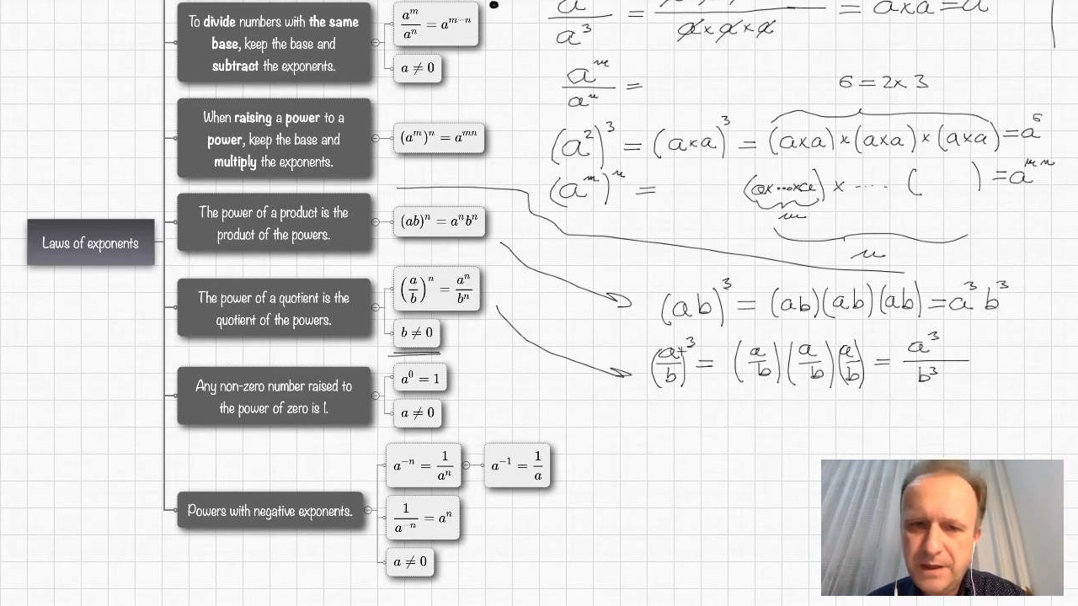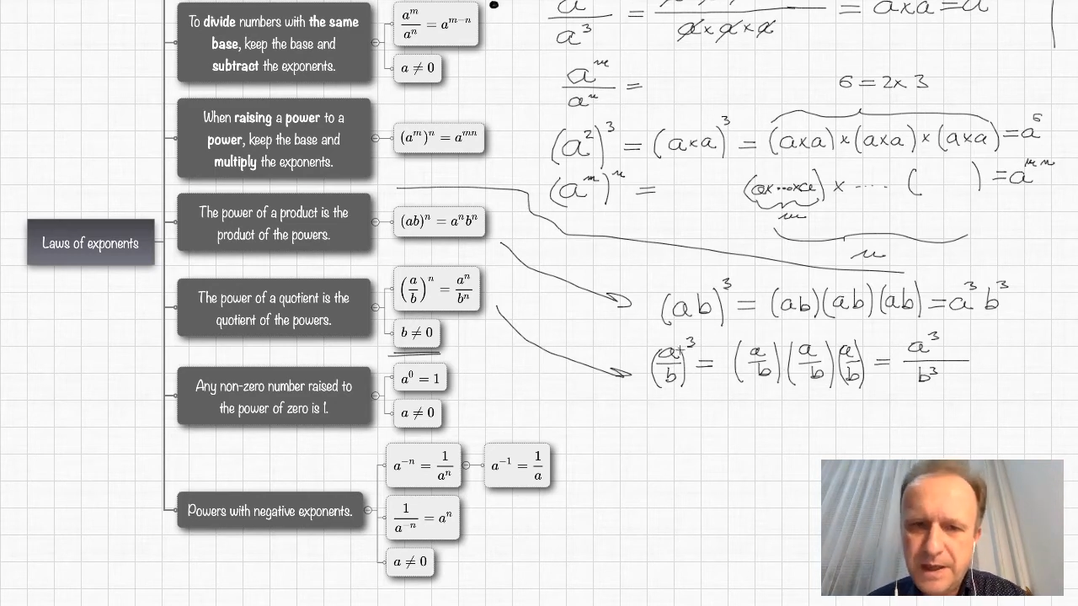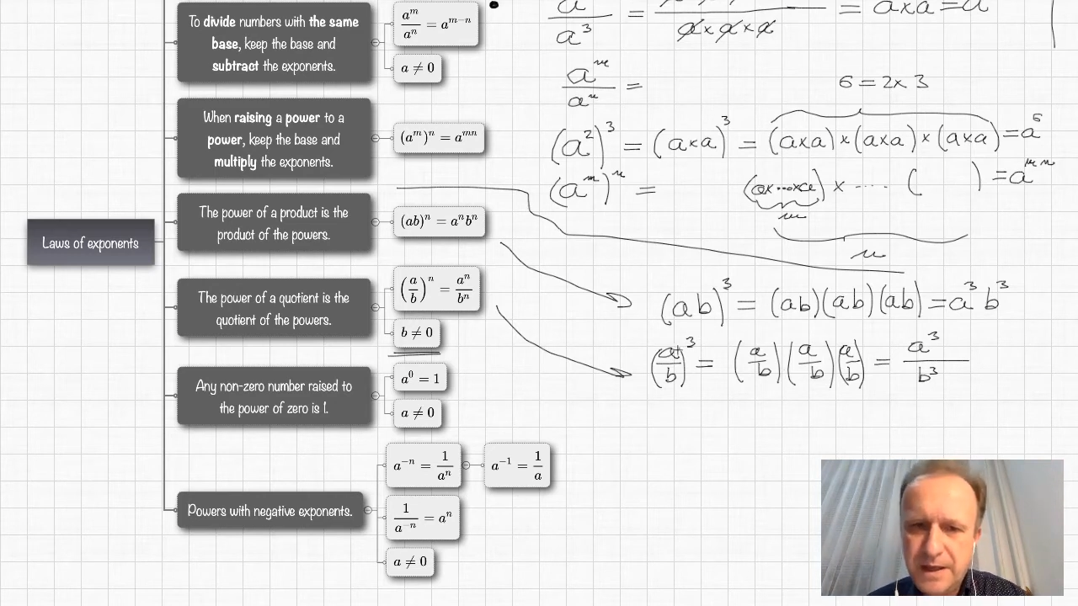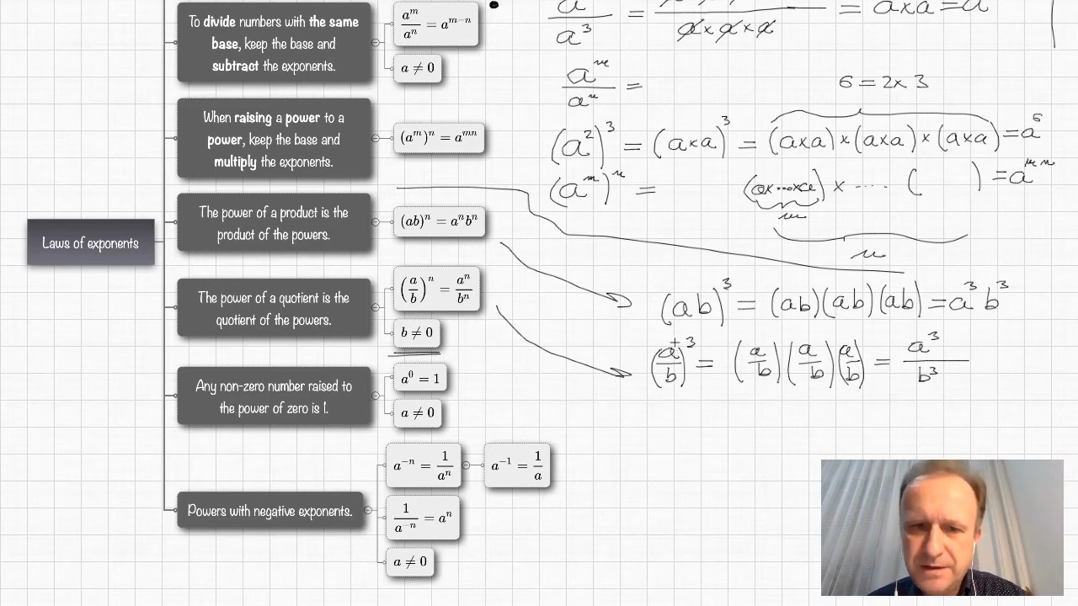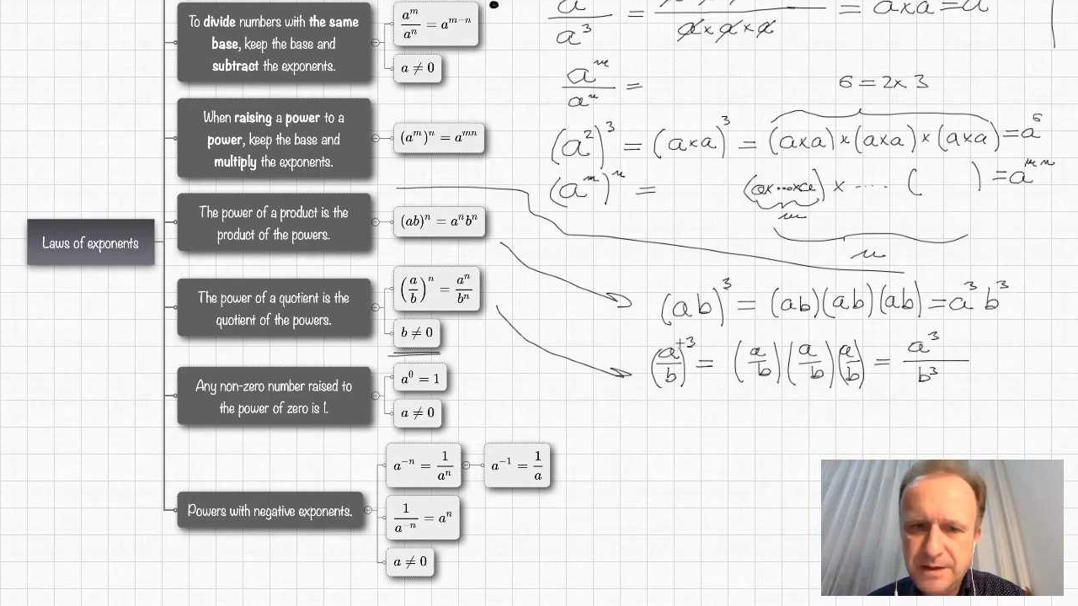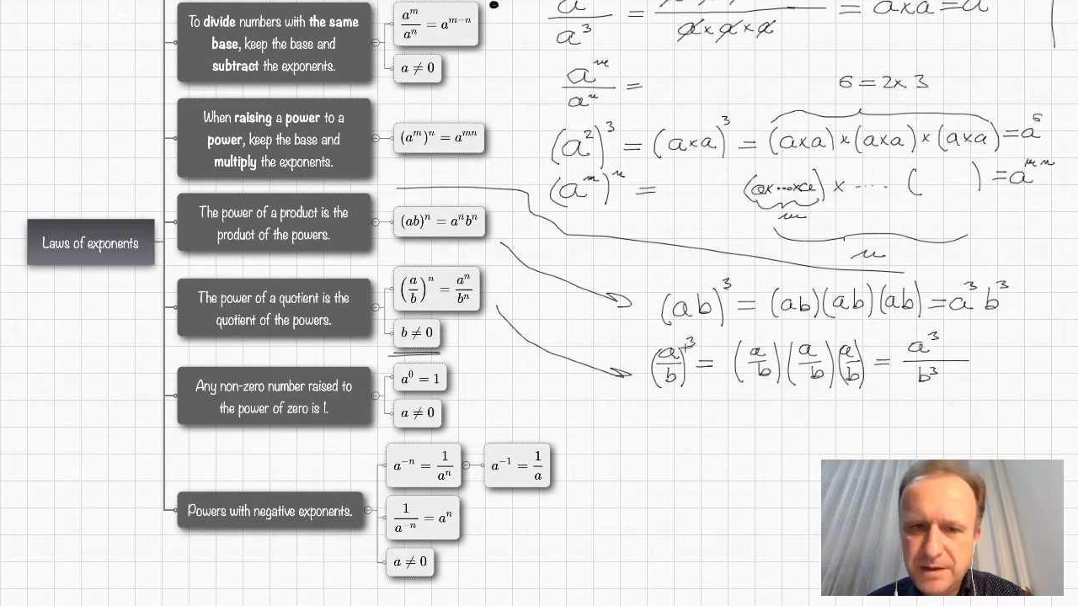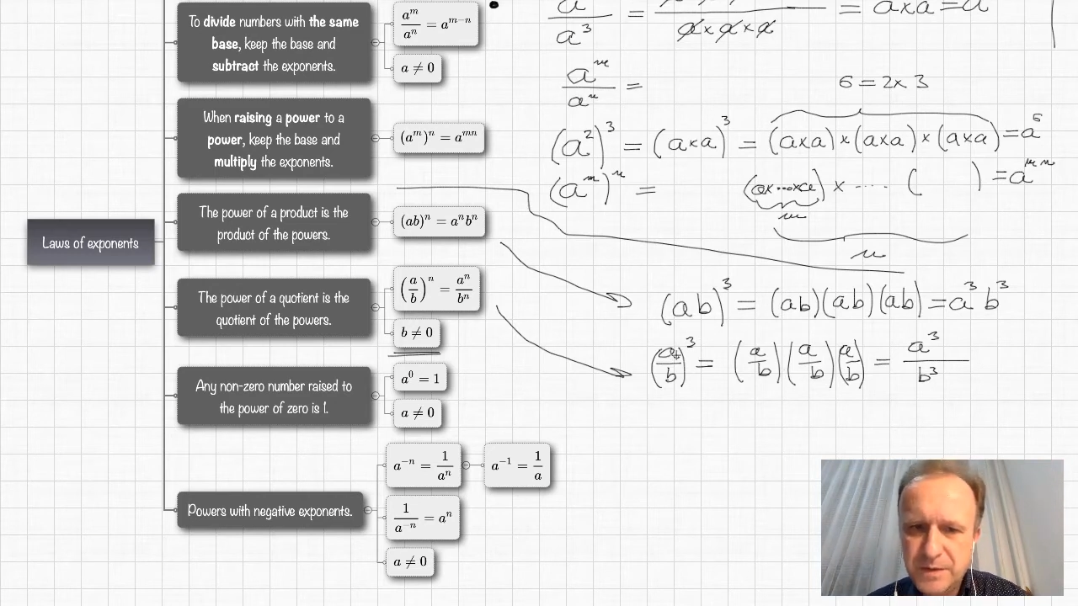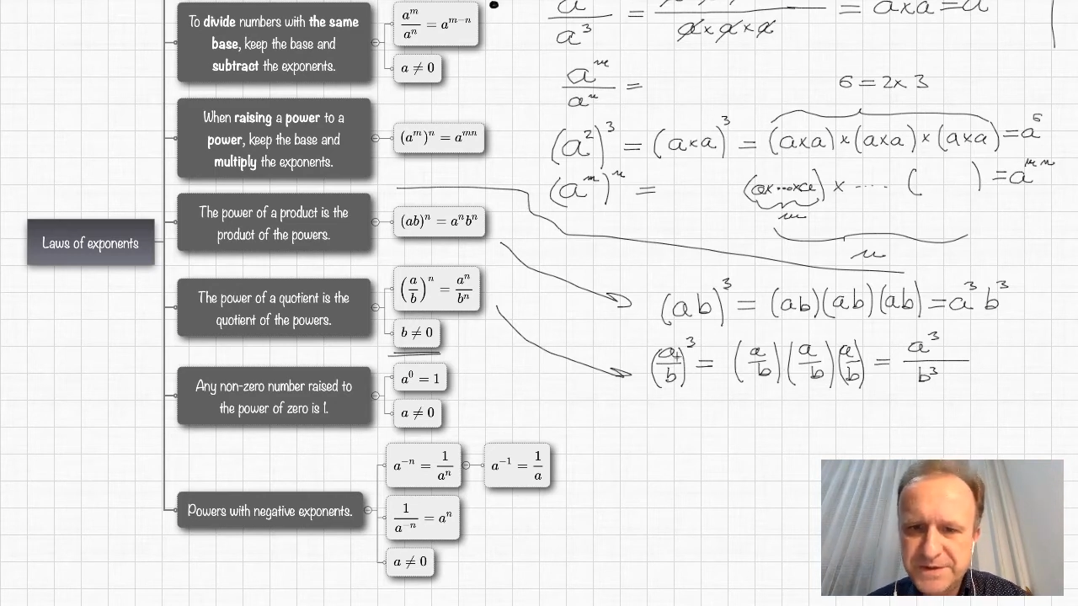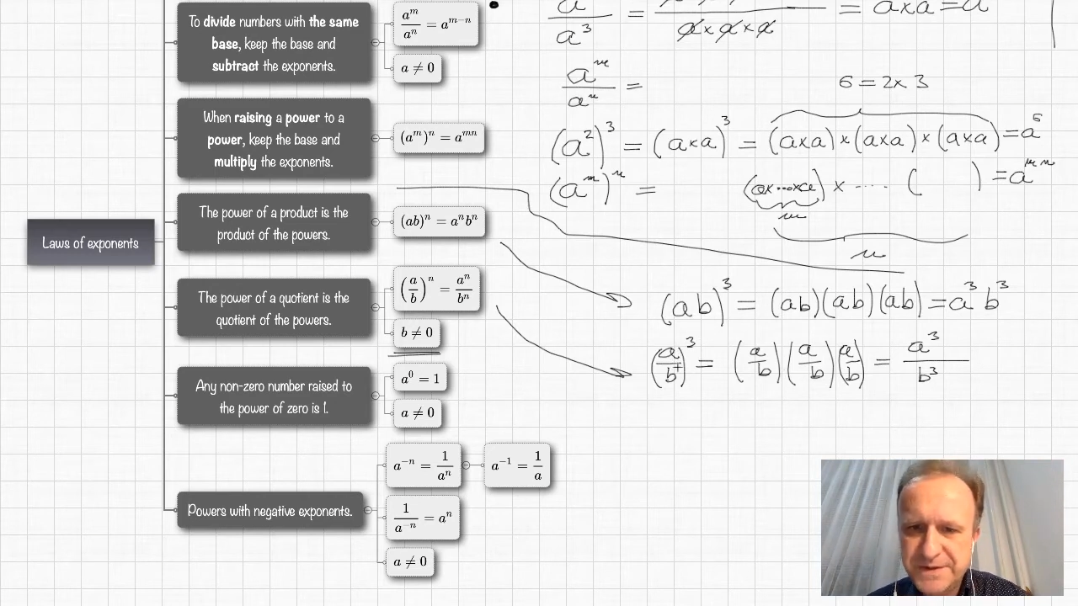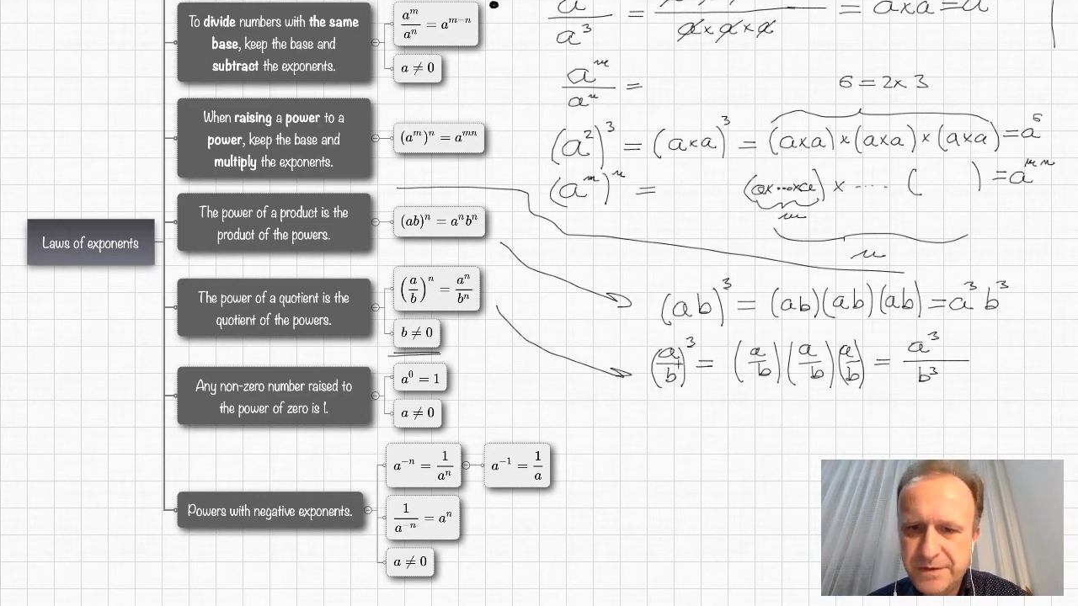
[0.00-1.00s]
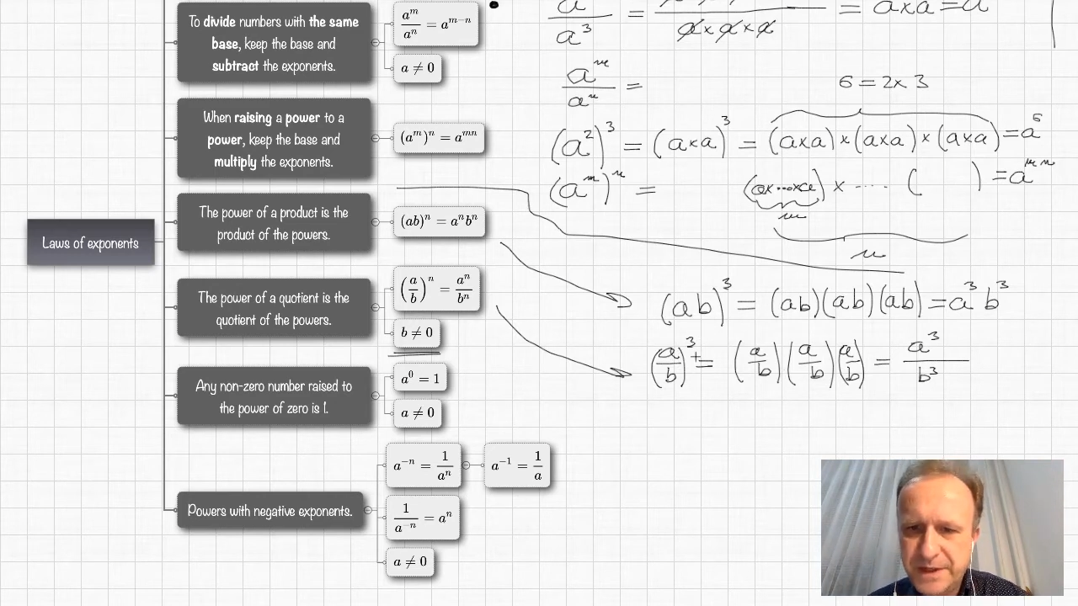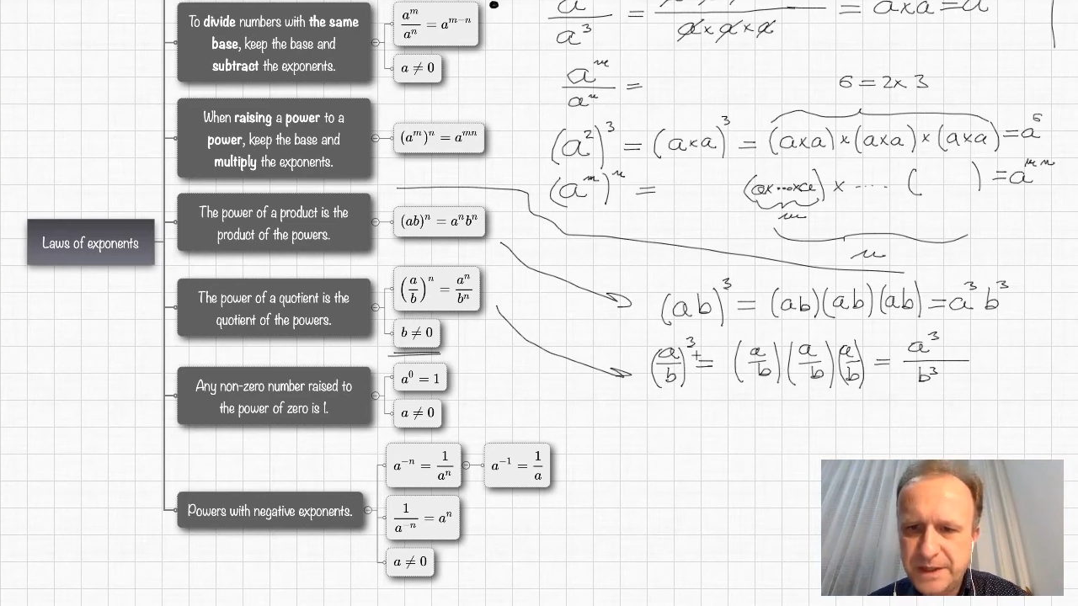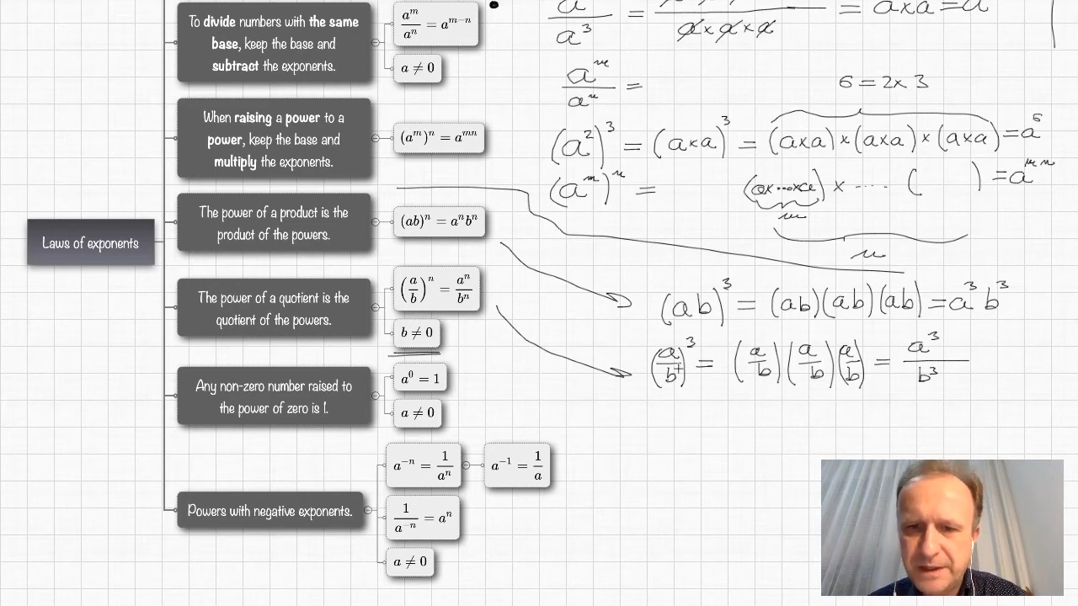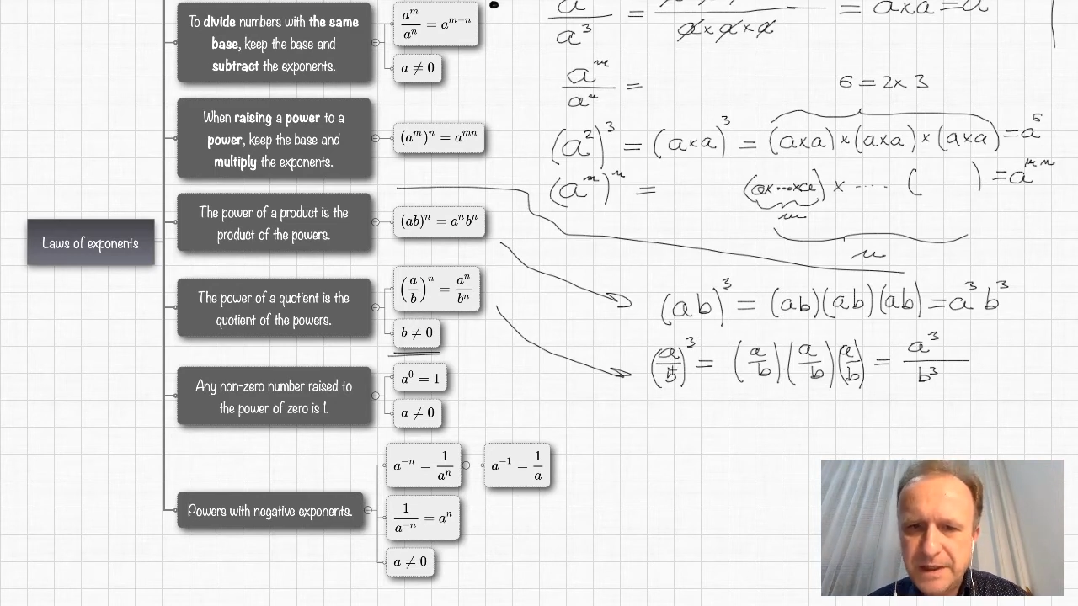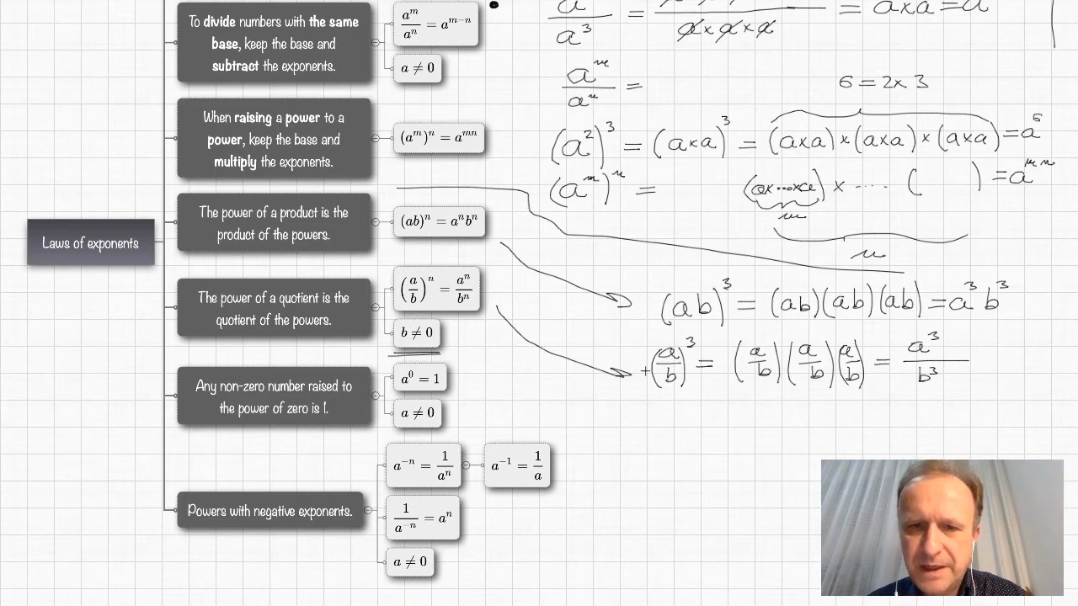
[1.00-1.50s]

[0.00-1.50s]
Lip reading: n equals 3.